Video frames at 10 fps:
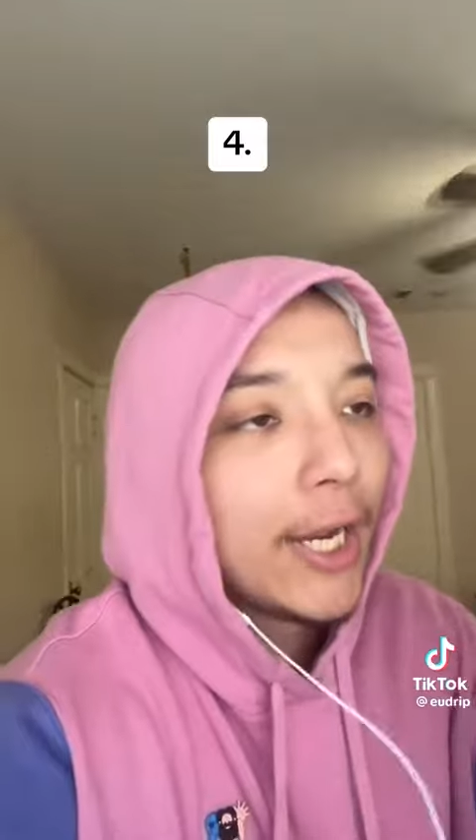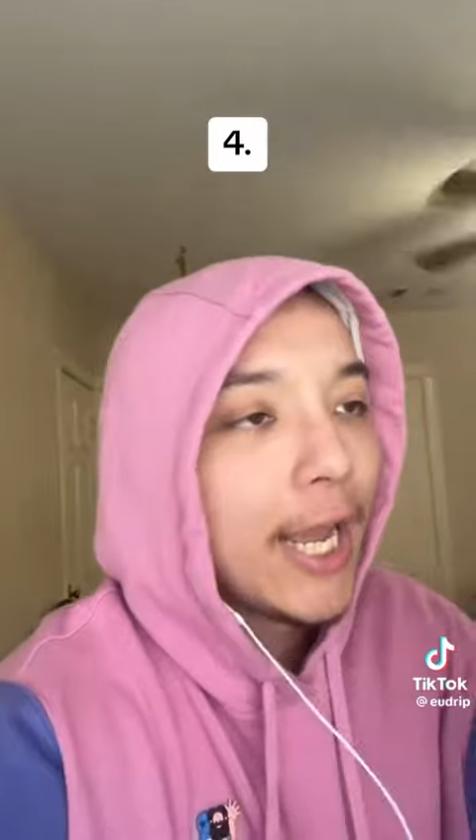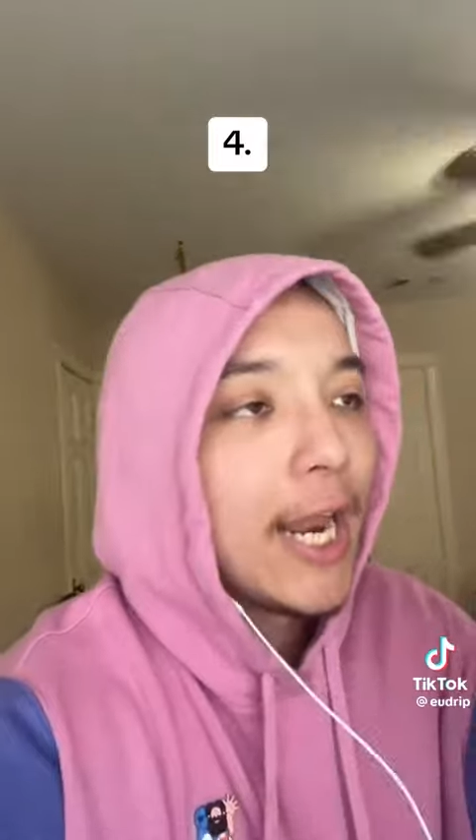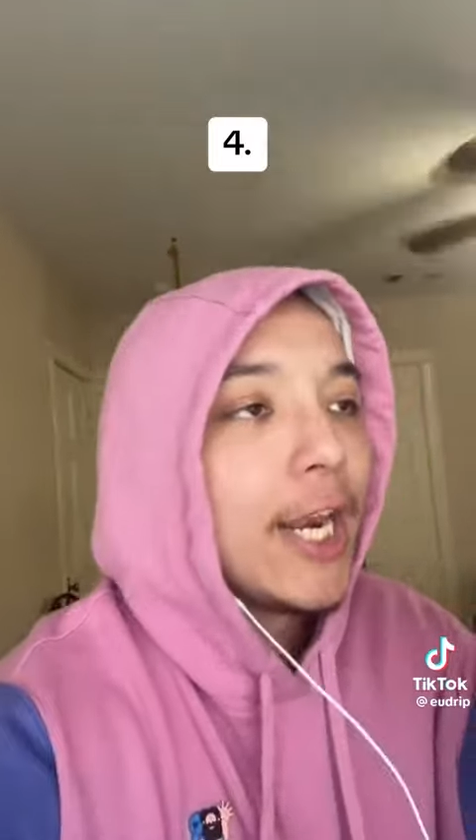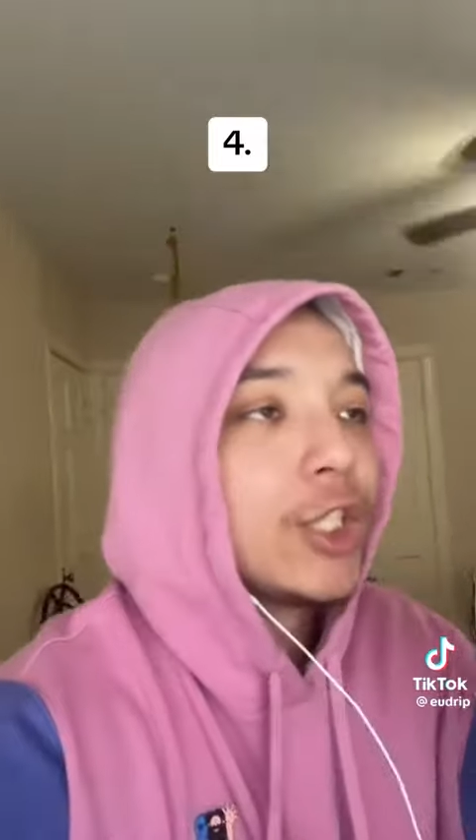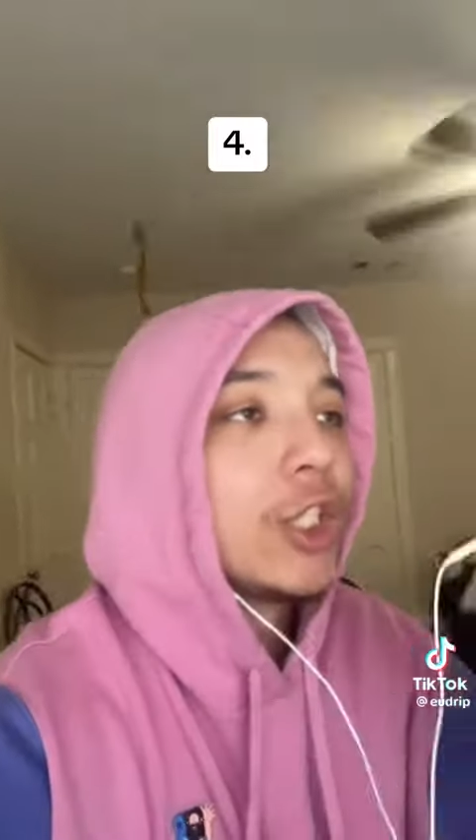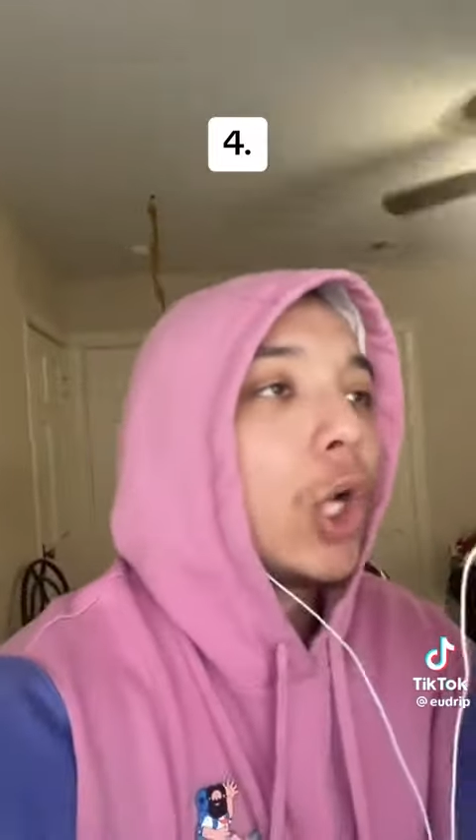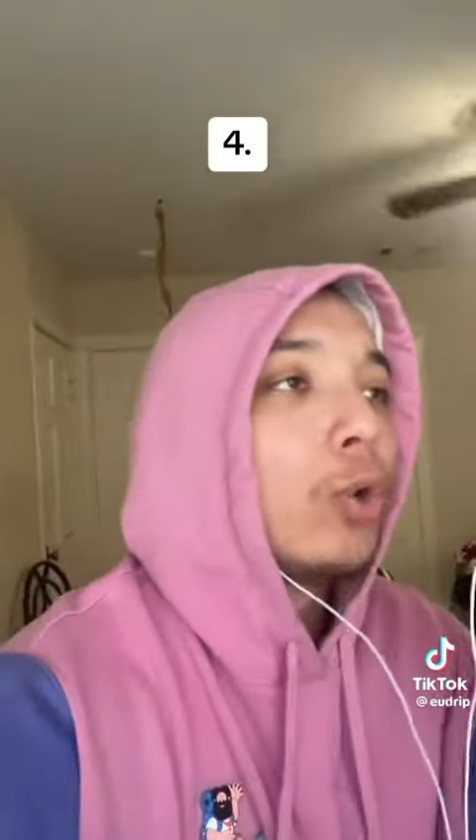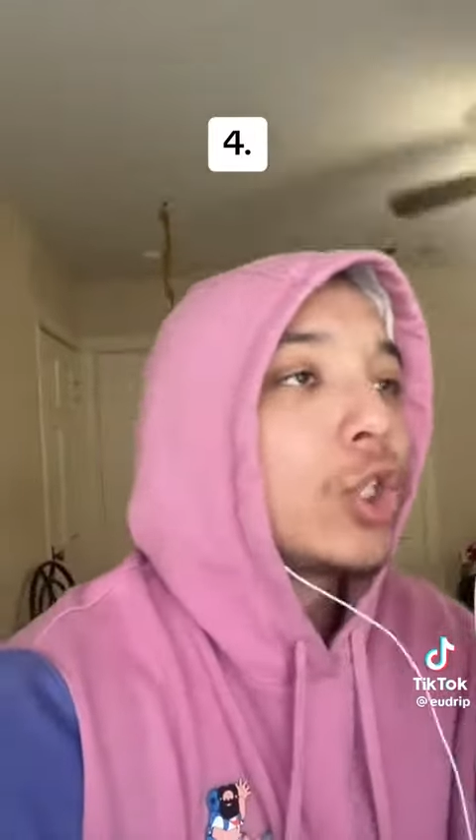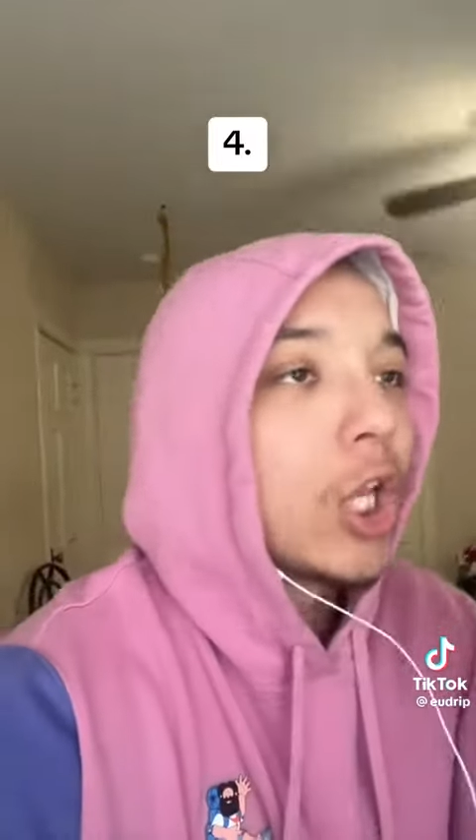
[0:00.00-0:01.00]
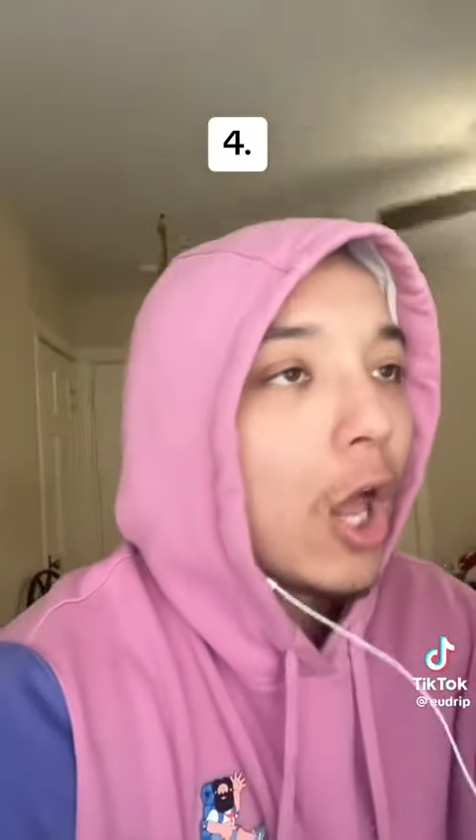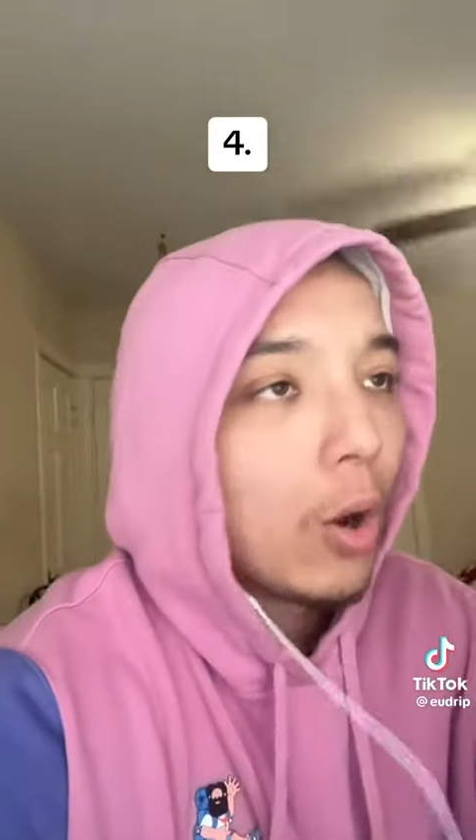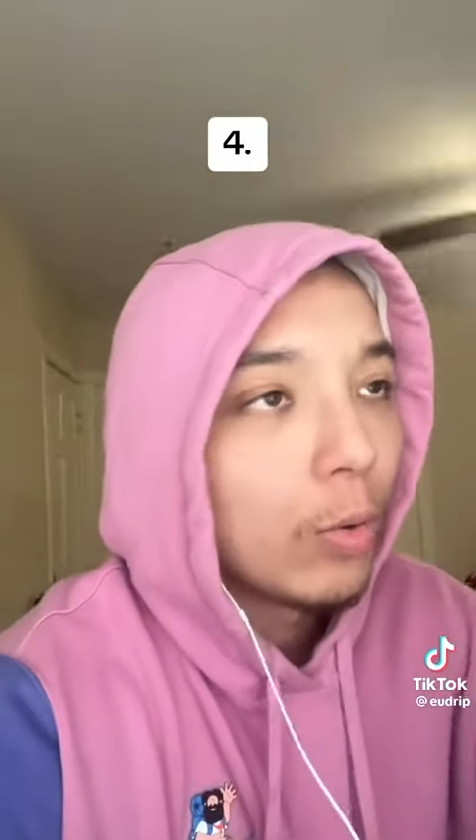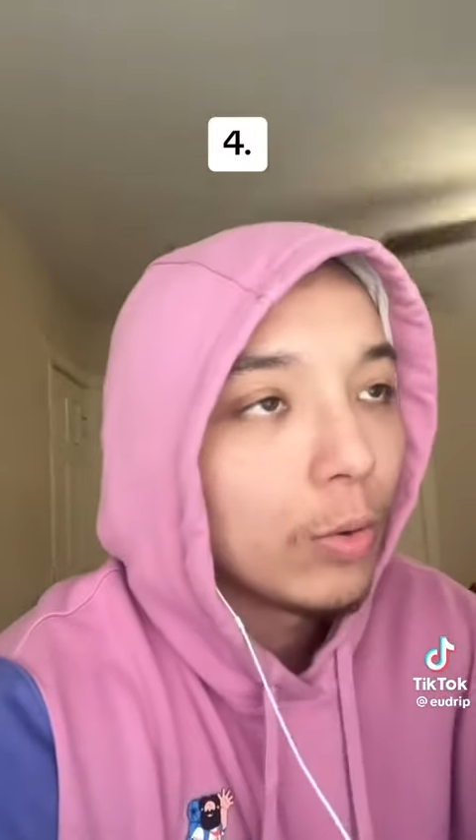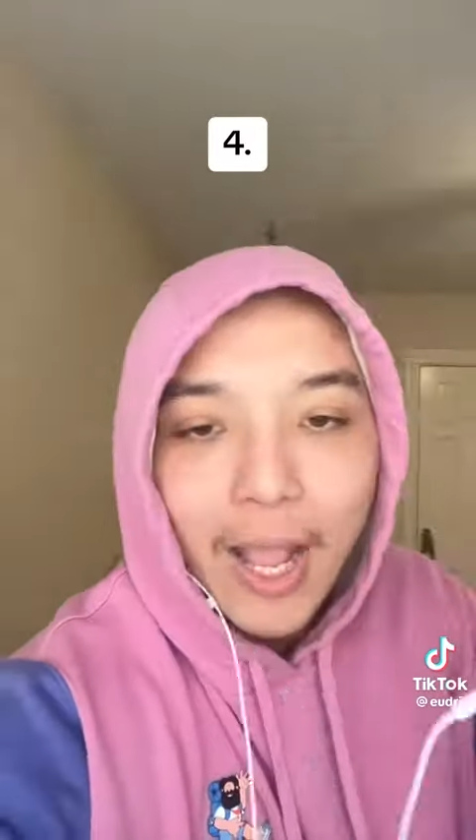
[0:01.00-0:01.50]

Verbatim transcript: again and it's so slow.